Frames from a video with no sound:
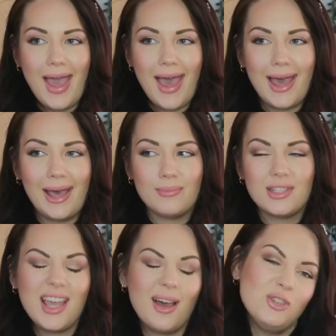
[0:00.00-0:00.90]

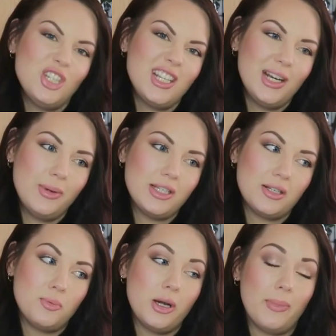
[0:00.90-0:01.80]
So yeah, I was just a little bit
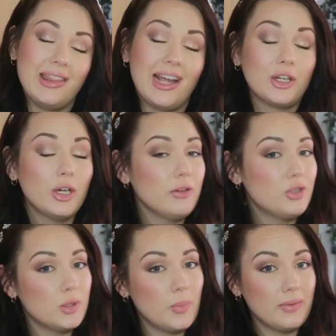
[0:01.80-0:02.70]
disappointed, but that could have
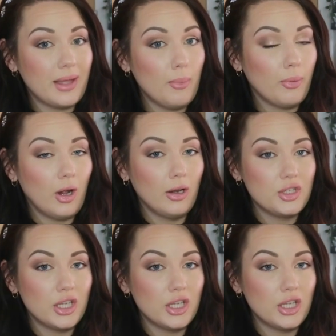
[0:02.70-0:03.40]
just been that branch.